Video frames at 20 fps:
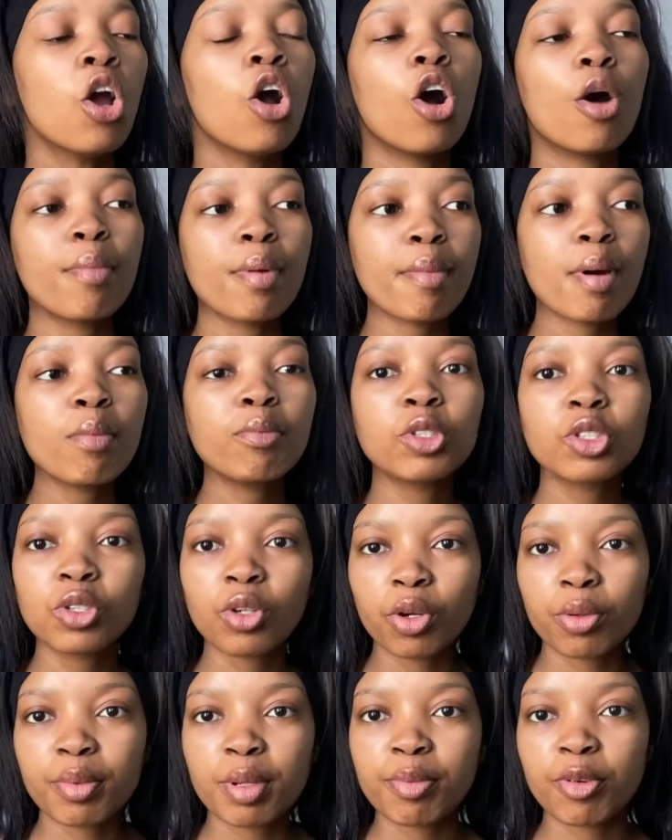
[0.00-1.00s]
Oh, my mom also
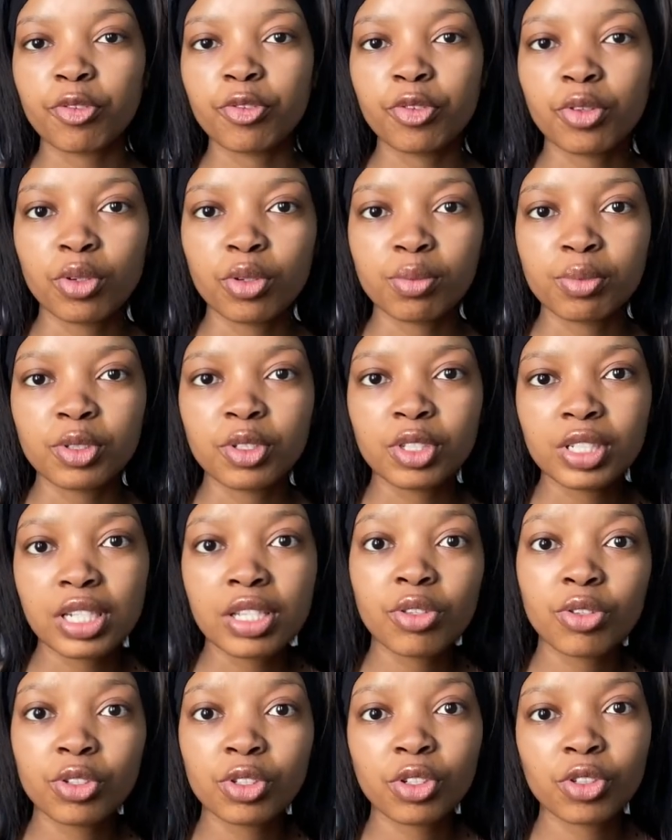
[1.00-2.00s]
got me perfumes.
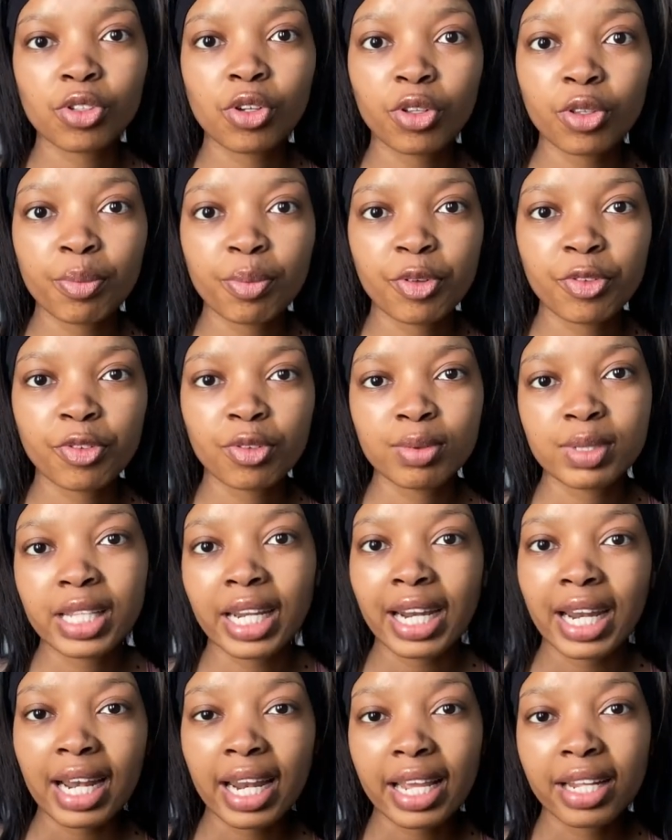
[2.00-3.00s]
You saw the perfumes that
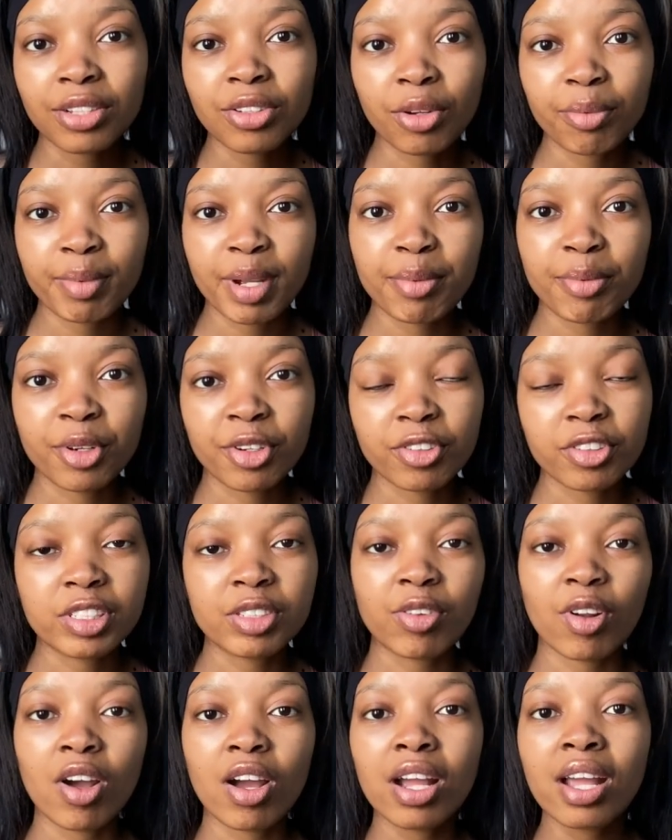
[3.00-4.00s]
I liked on my
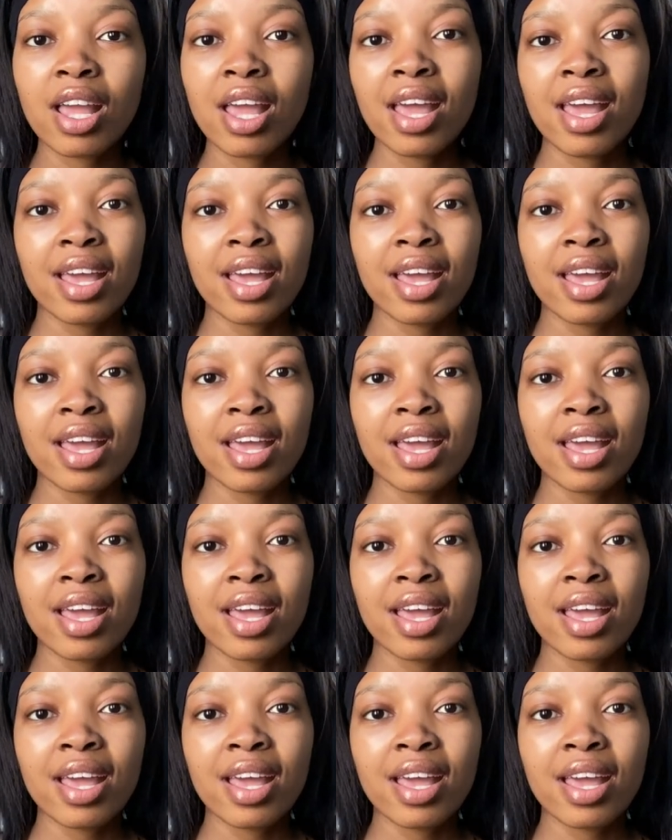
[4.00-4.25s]
previous vlog.